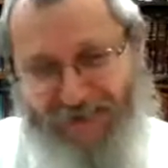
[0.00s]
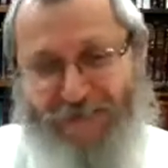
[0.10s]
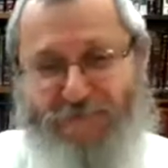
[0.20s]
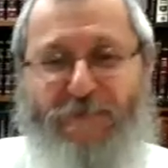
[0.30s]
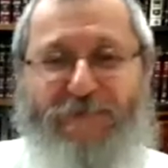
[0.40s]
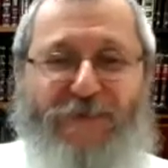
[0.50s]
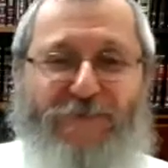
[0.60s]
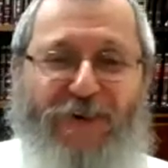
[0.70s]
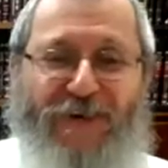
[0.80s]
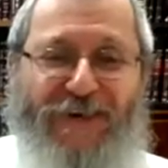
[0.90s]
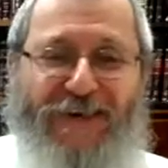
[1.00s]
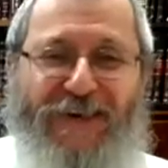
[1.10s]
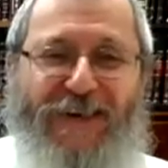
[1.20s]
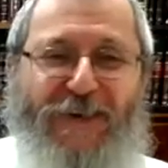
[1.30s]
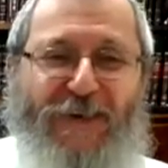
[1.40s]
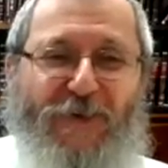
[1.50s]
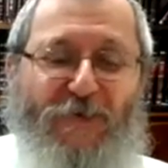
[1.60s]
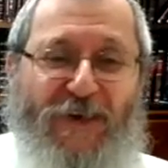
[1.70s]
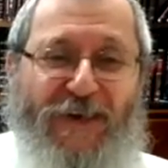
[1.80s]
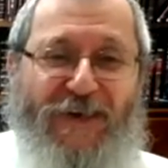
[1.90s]
There's a famous Gemara
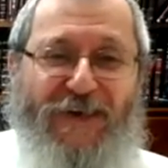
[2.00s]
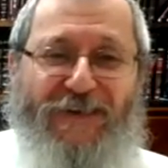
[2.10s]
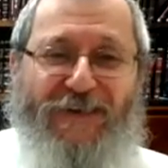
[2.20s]
where,